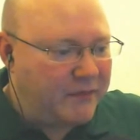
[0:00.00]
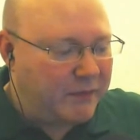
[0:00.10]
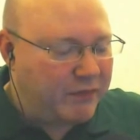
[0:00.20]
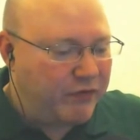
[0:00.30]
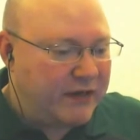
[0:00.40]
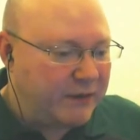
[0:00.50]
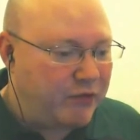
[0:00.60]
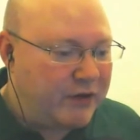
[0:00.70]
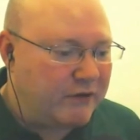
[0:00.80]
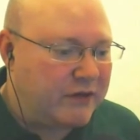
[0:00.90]
3D
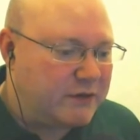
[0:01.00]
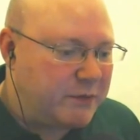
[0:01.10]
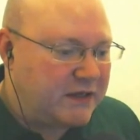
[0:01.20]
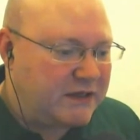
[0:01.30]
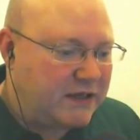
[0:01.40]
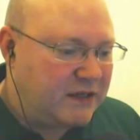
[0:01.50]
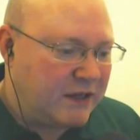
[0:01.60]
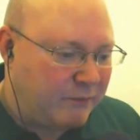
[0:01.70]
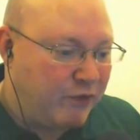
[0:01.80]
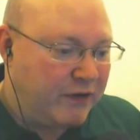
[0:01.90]
printer on the space station. They can print